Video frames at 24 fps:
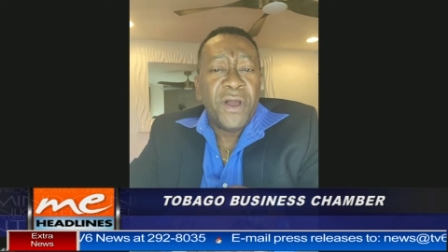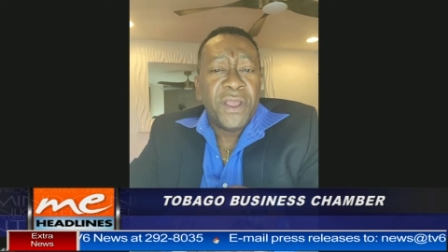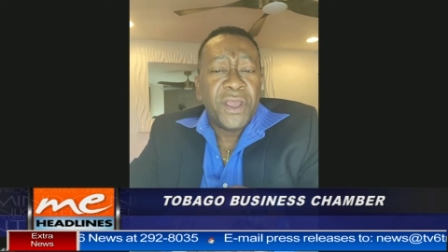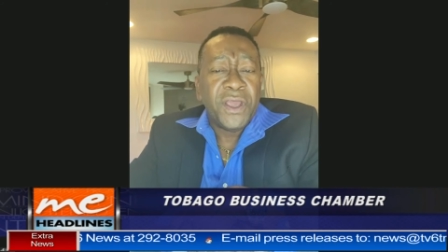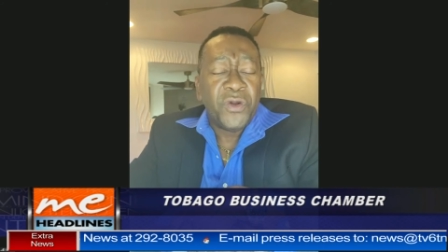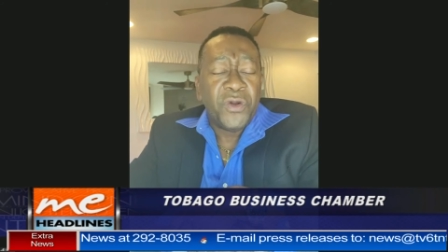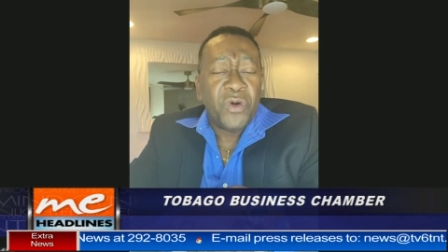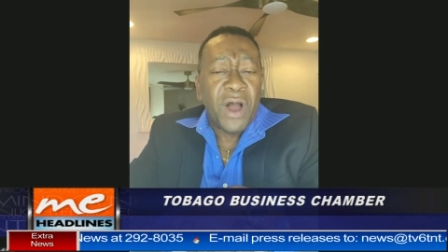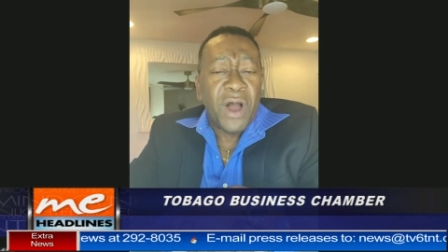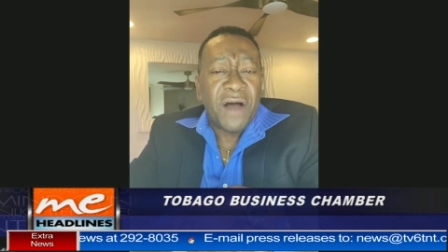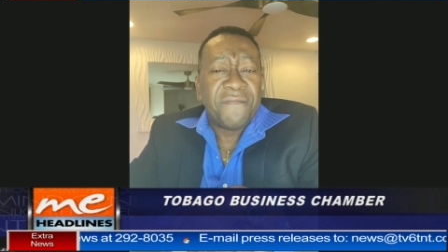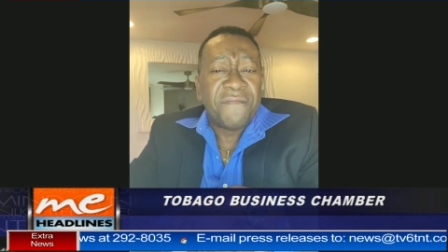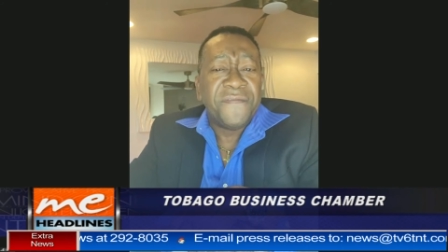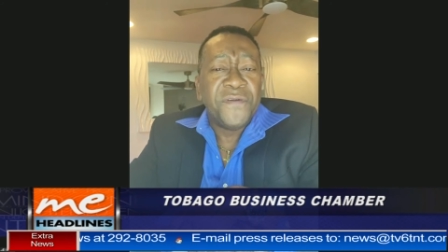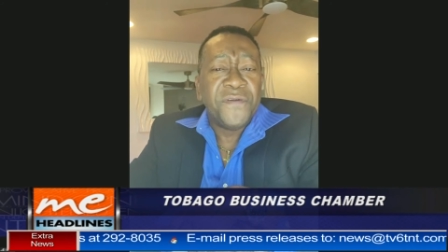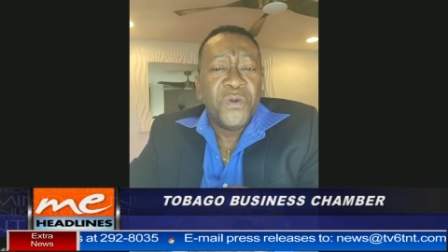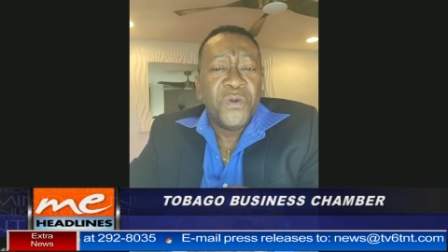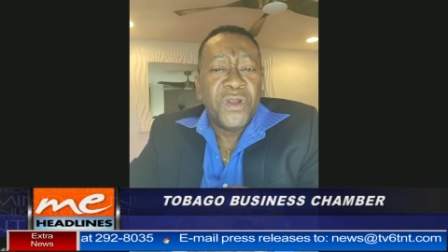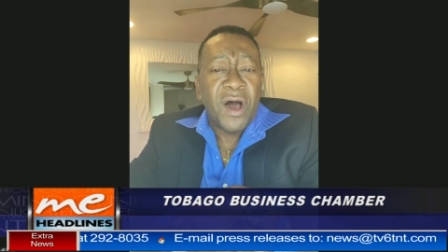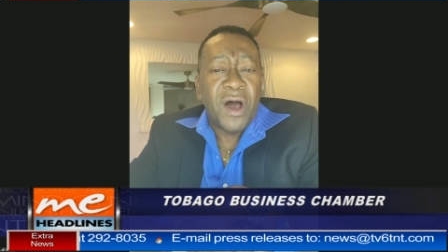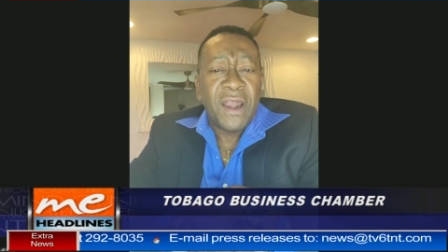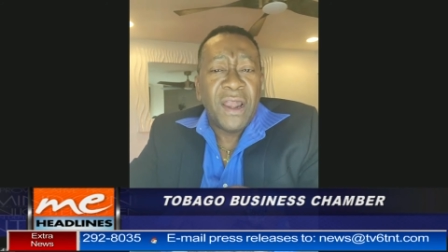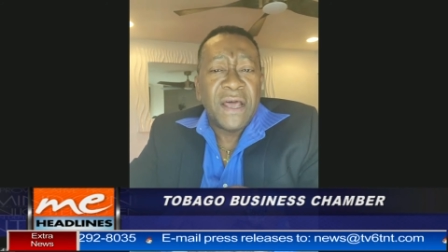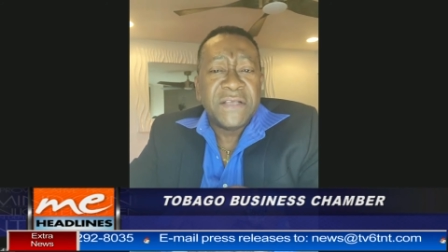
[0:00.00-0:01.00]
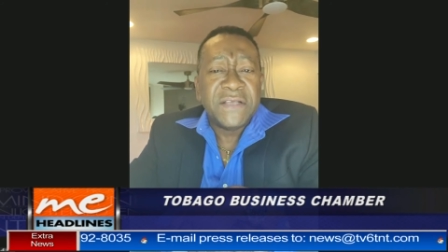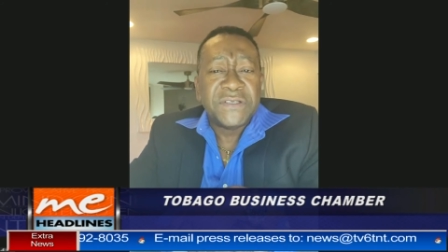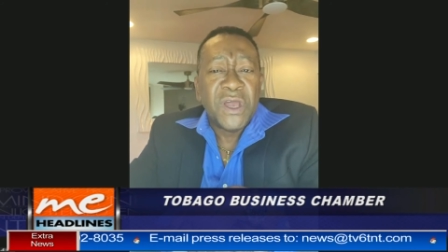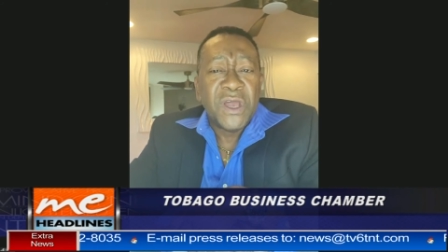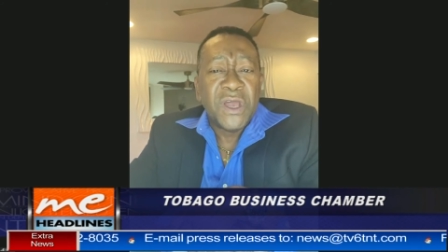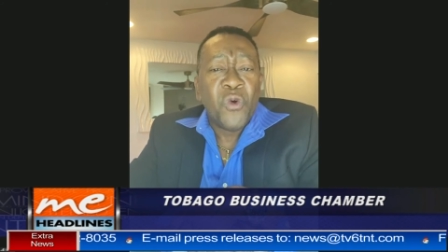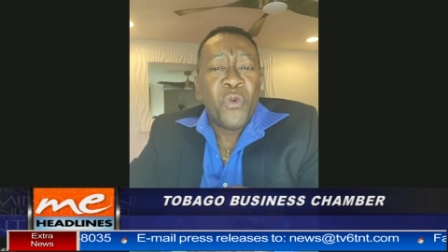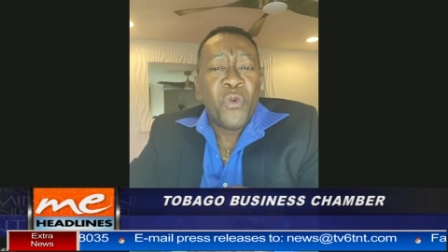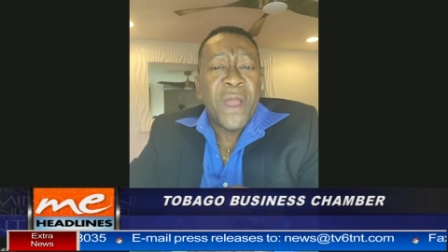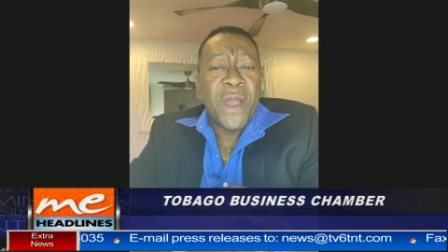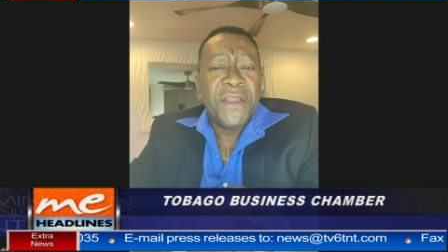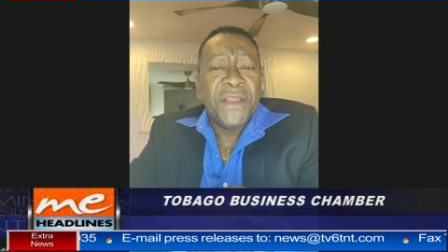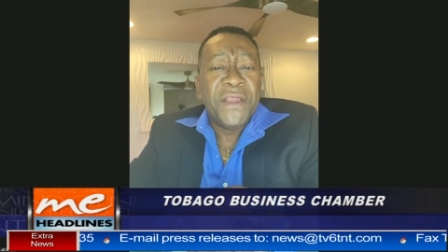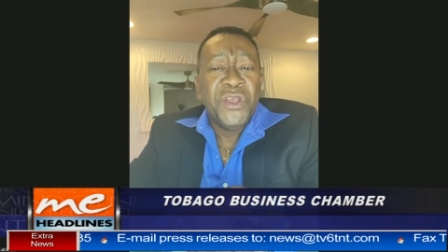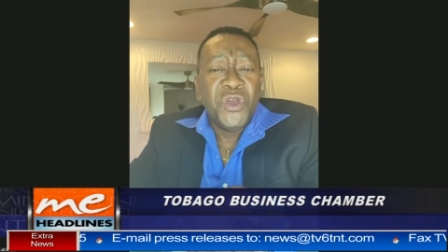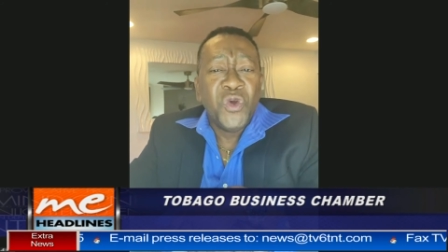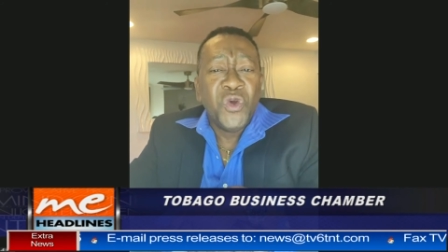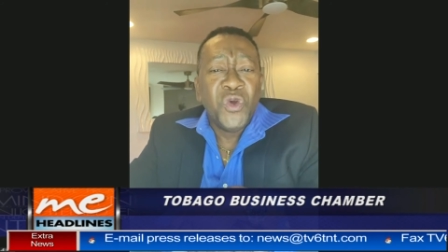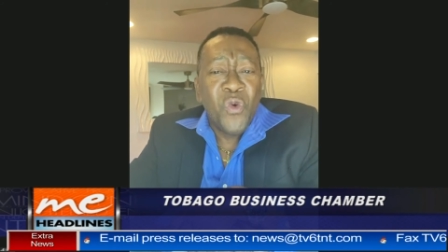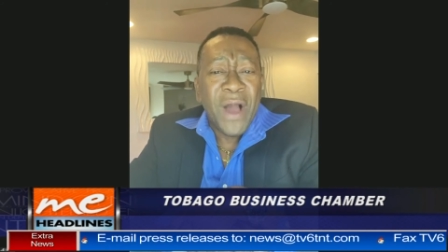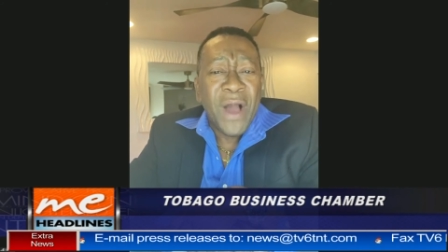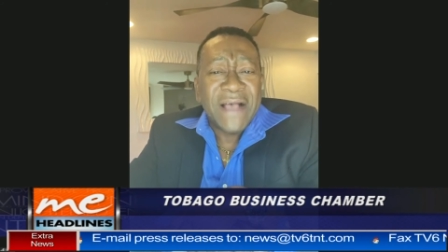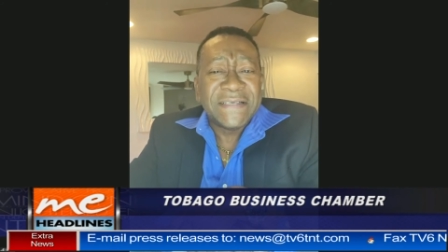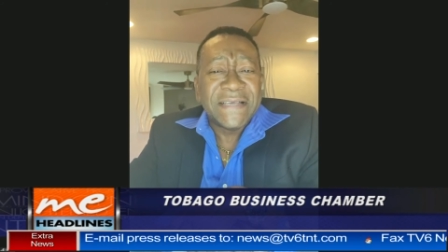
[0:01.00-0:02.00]
you know, a few dollars when
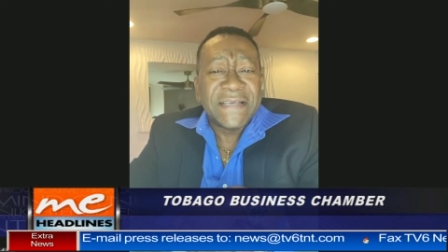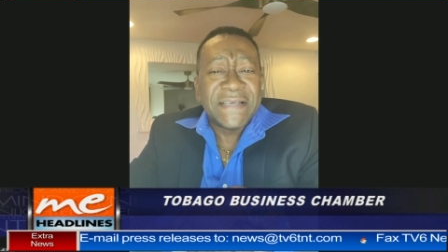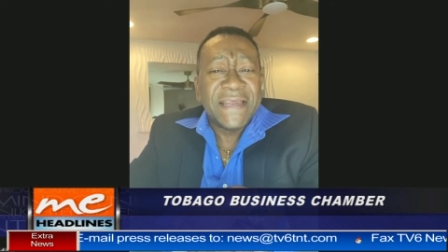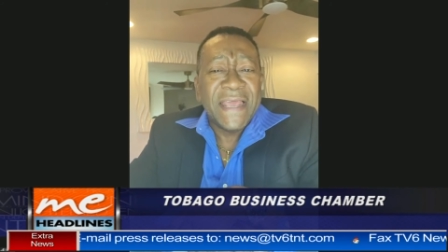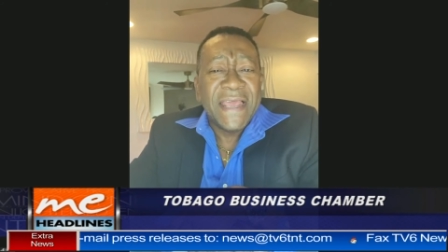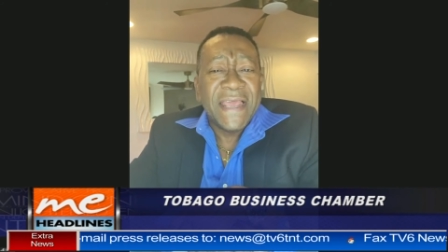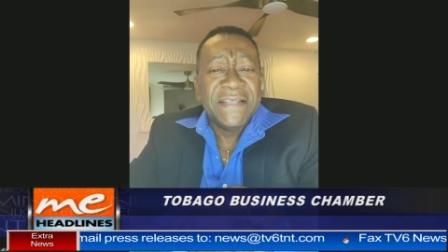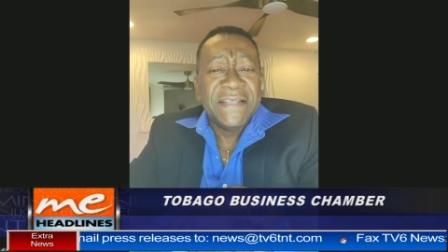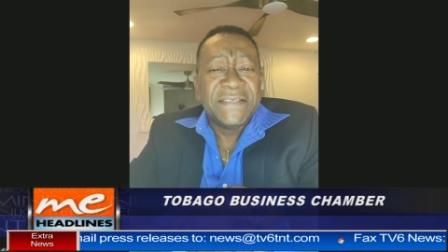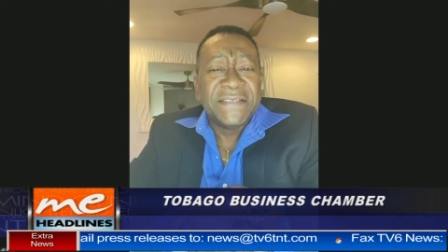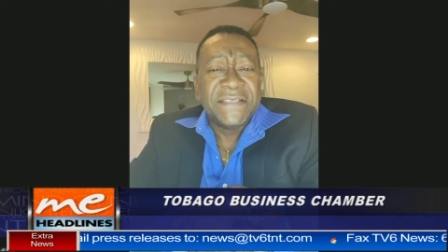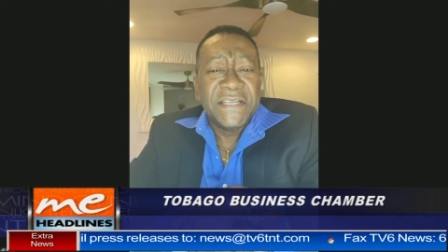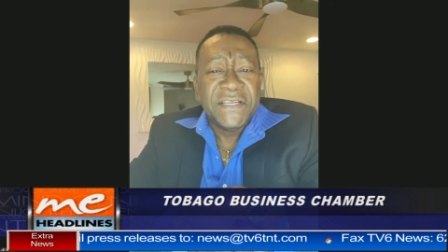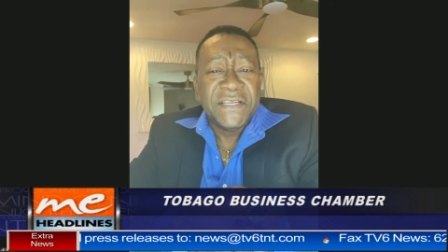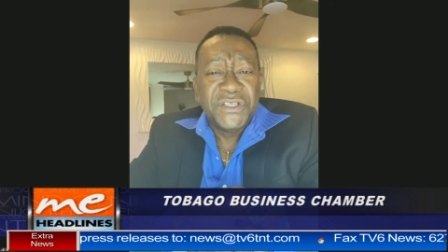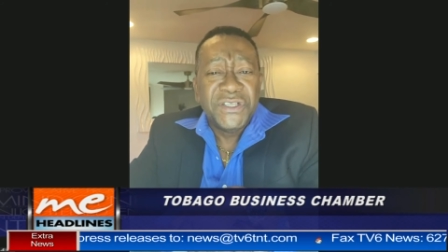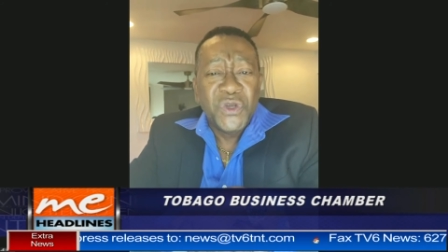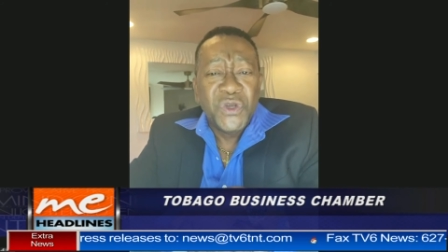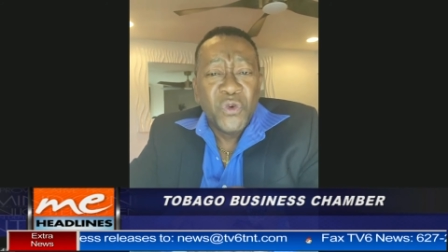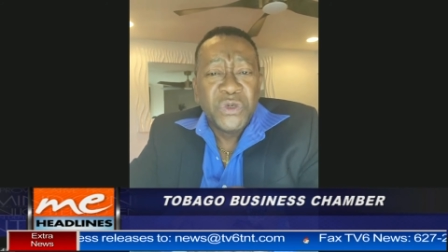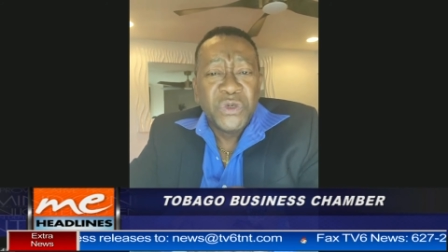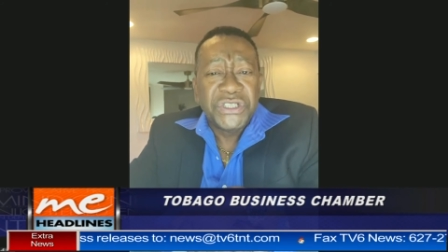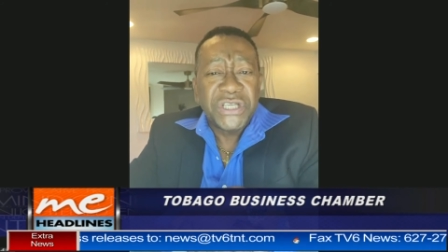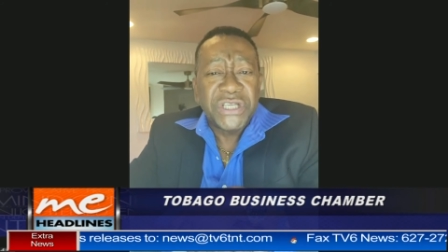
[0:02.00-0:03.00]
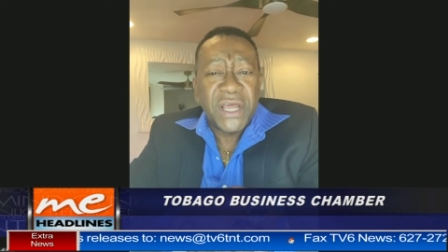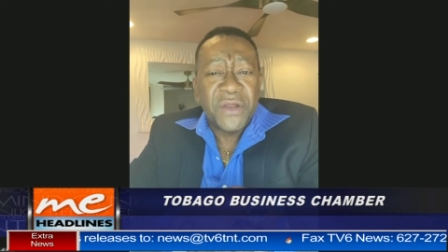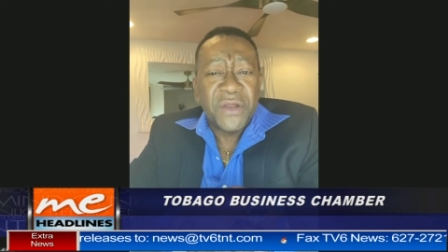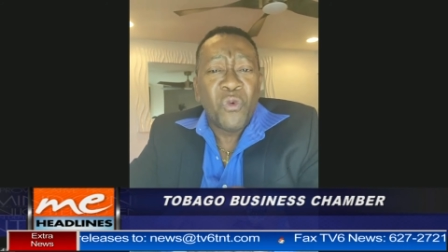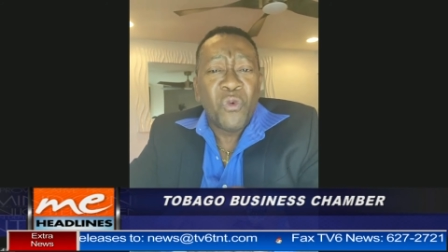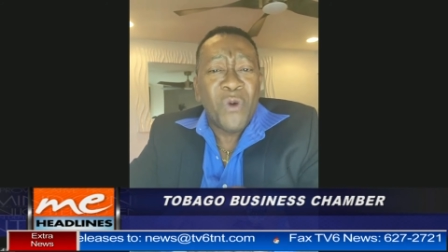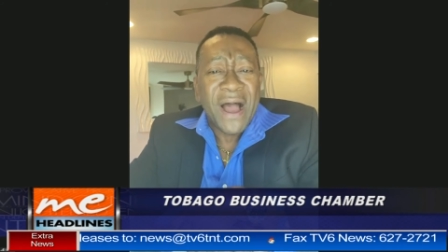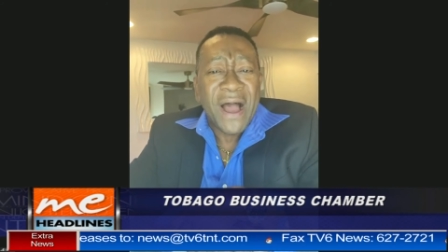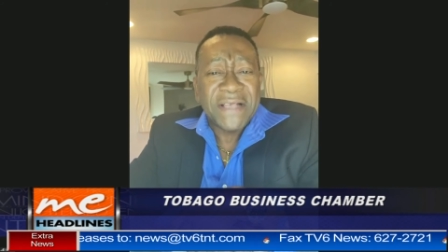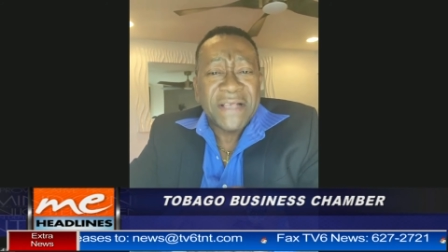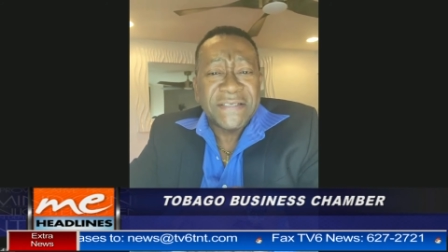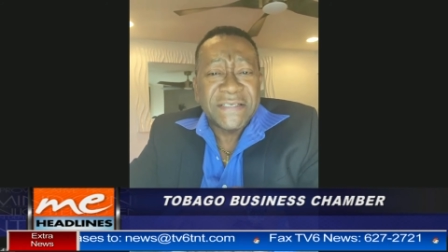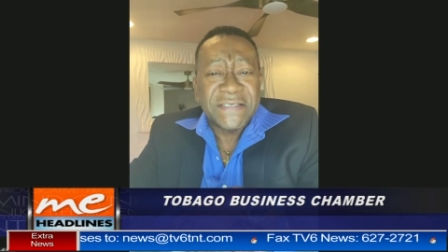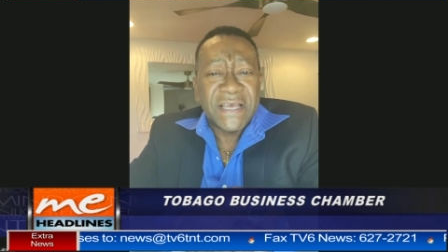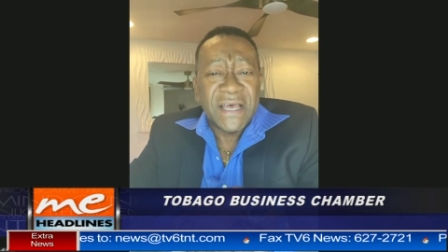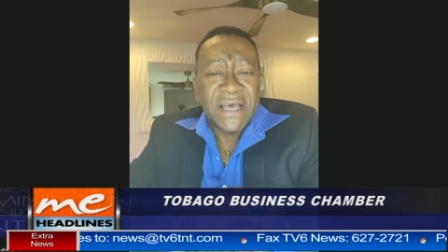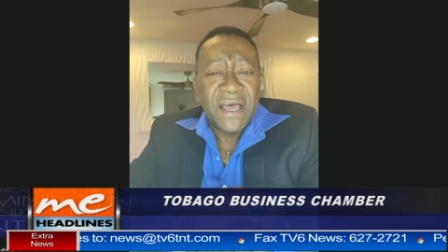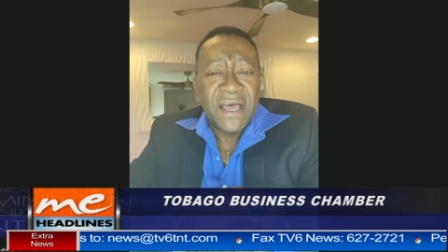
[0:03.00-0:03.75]
you as an institution, WASA,